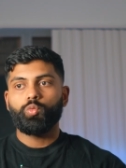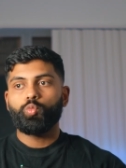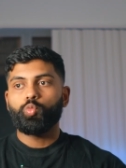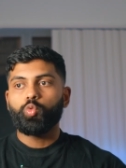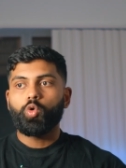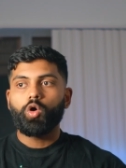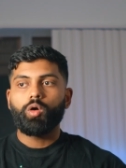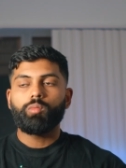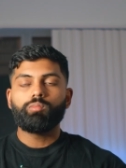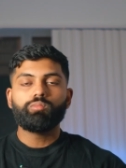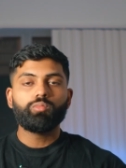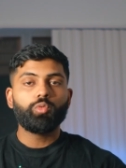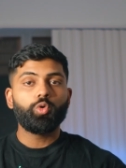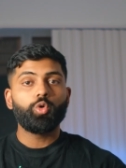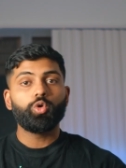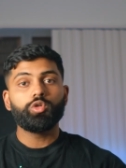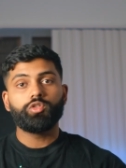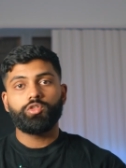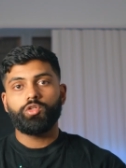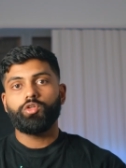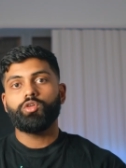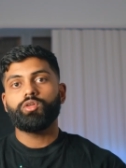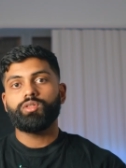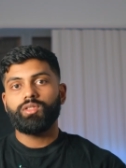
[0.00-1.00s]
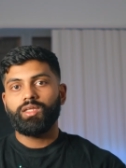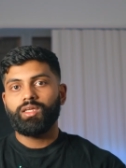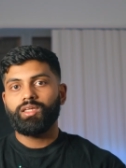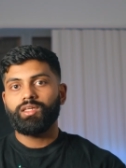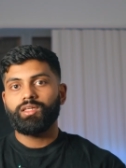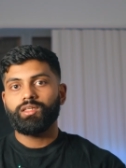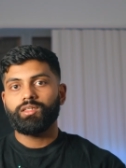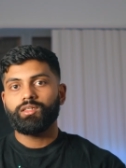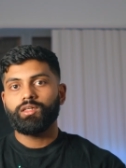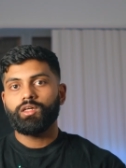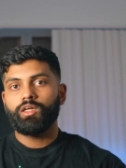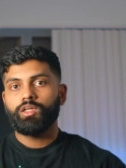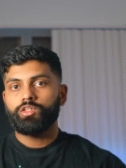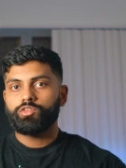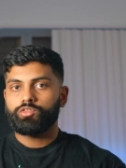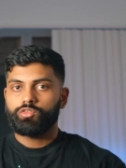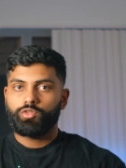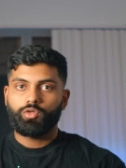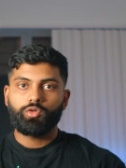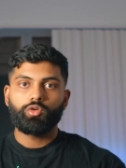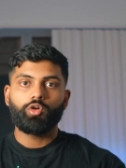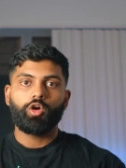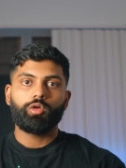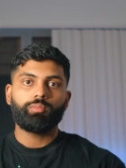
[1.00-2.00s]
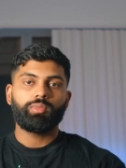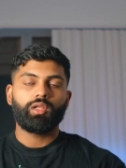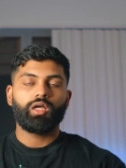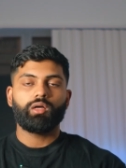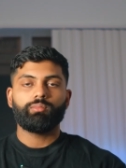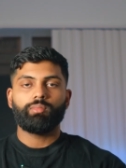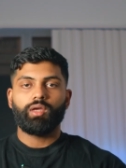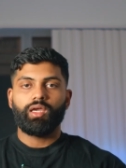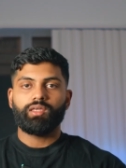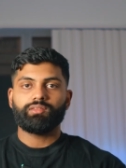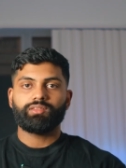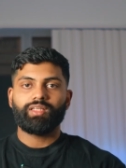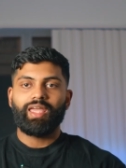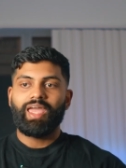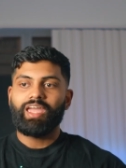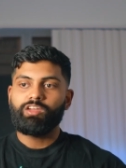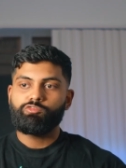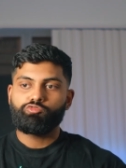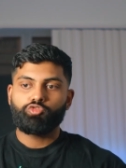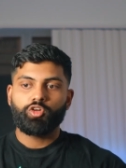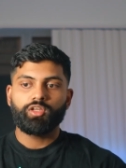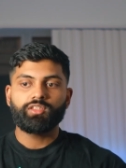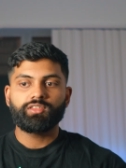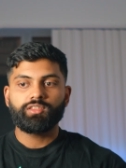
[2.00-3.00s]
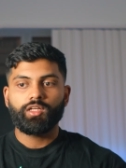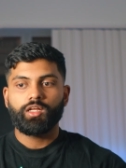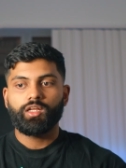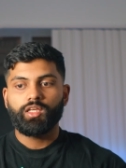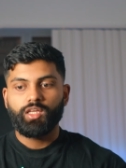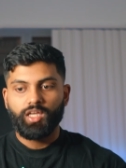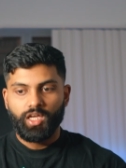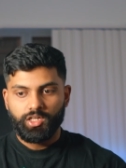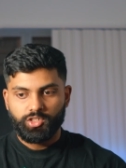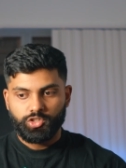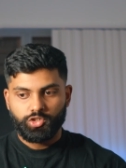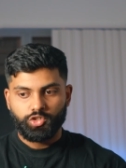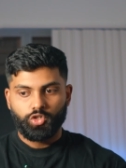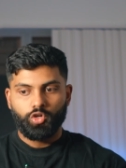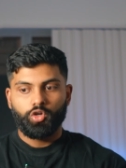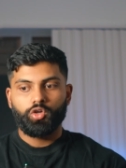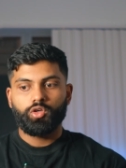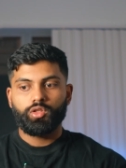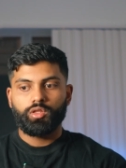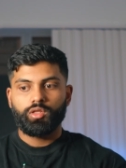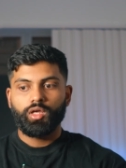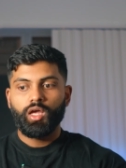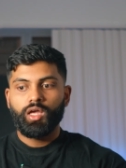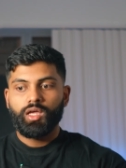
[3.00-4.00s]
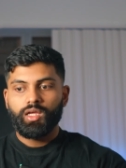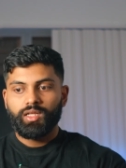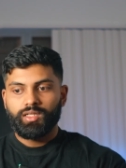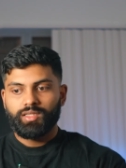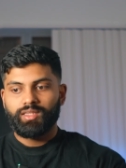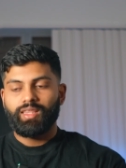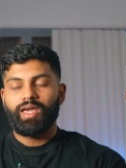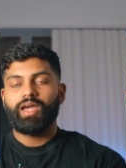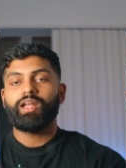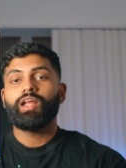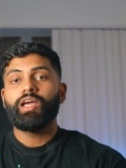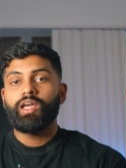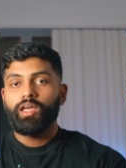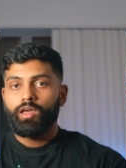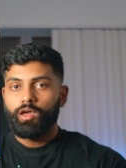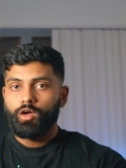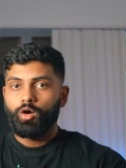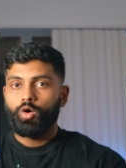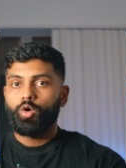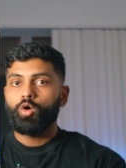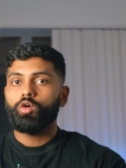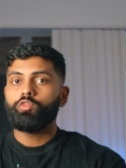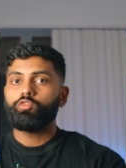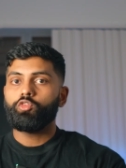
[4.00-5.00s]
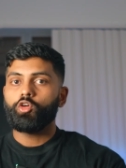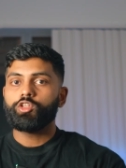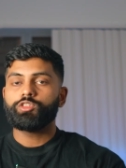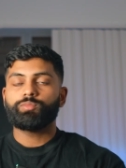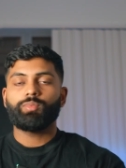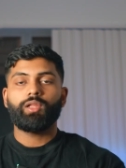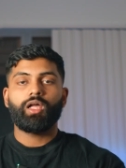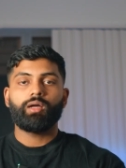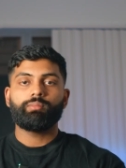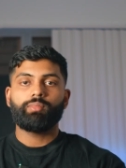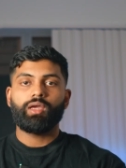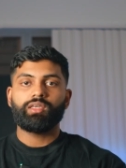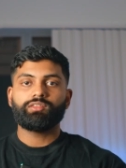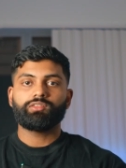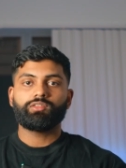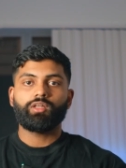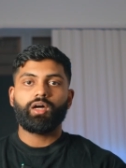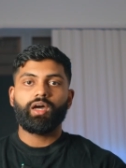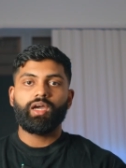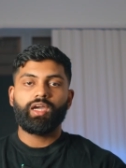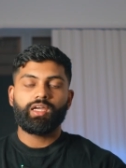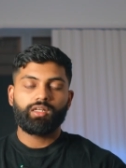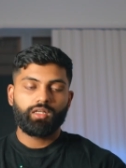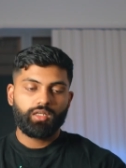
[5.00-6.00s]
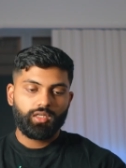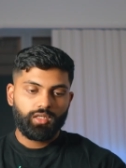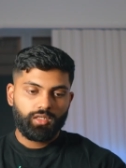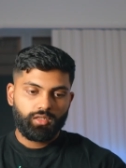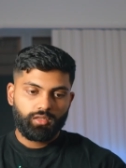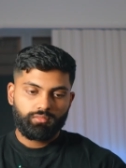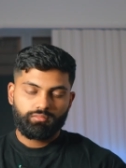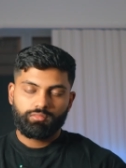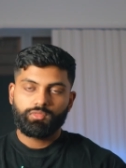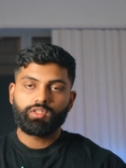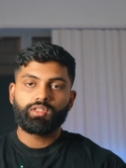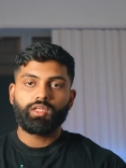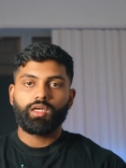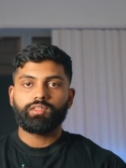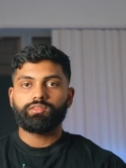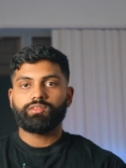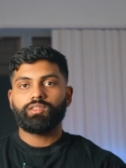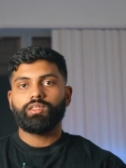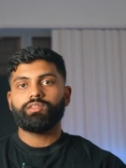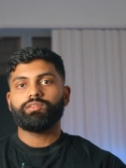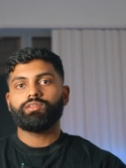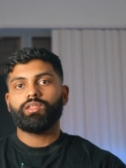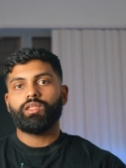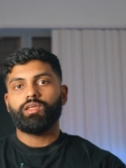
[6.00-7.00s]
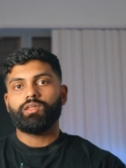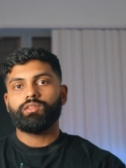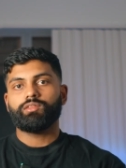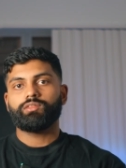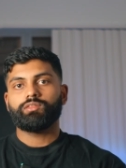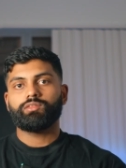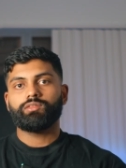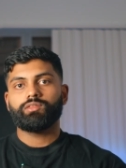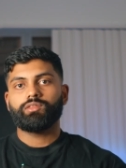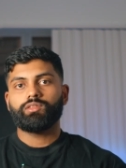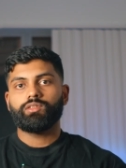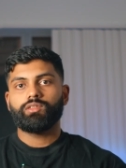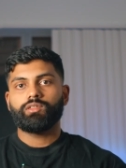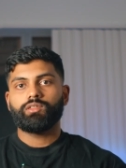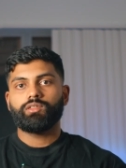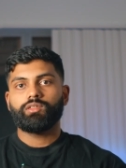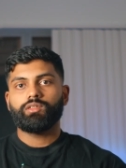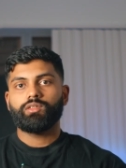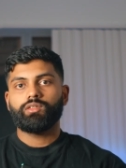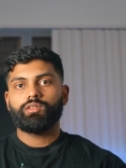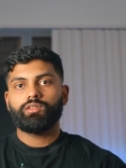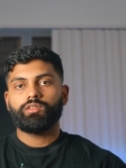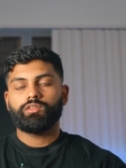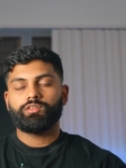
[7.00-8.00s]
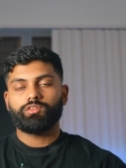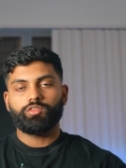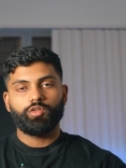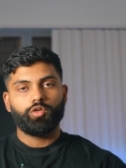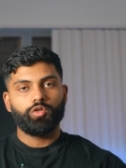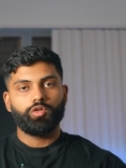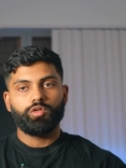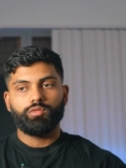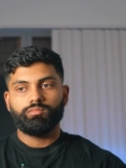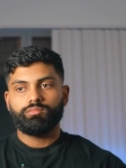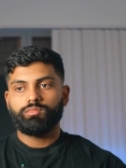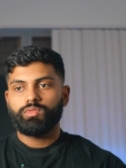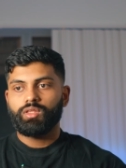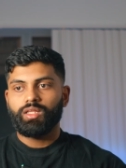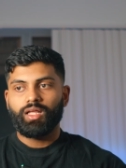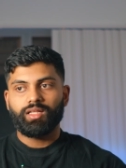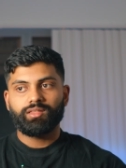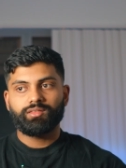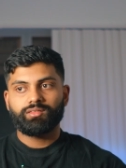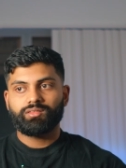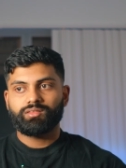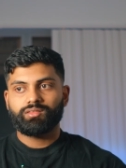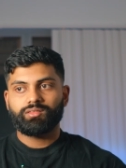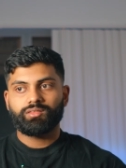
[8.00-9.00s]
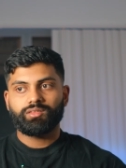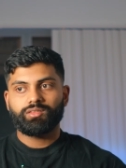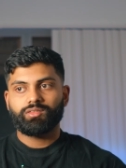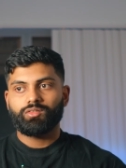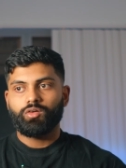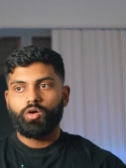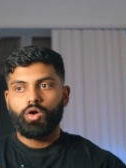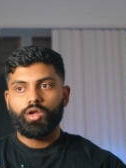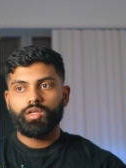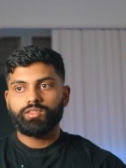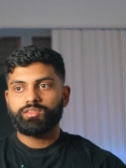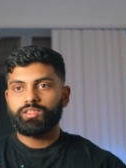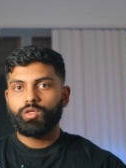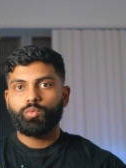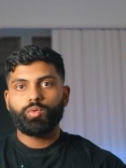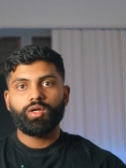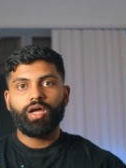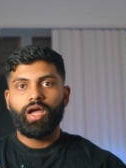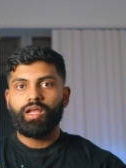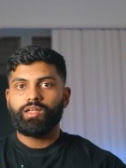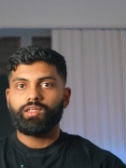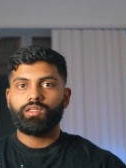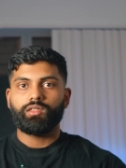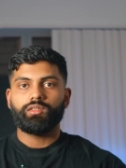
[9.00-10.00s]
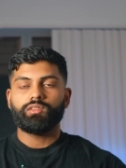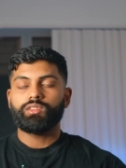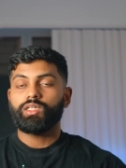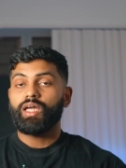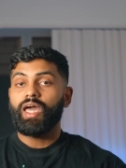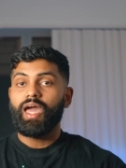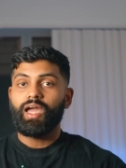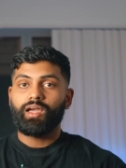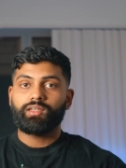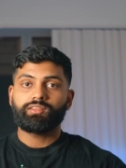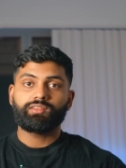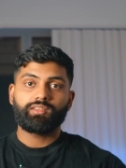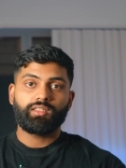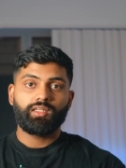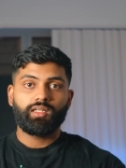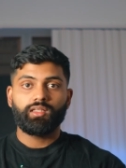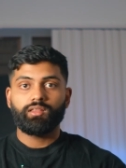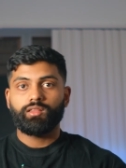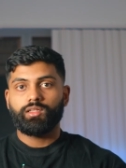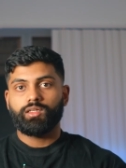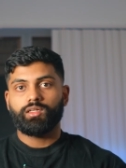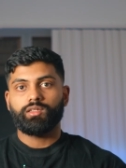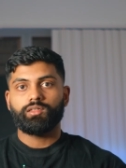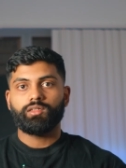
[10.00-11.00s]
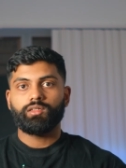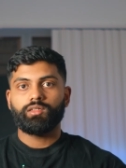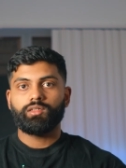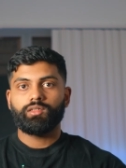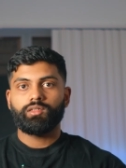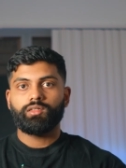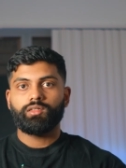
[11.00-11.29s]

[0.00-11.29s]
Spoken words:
What more do you need to go plant-based? Every study has shown that a whole foods plant-based diet does these things. So that's honestly what I did, accidentally.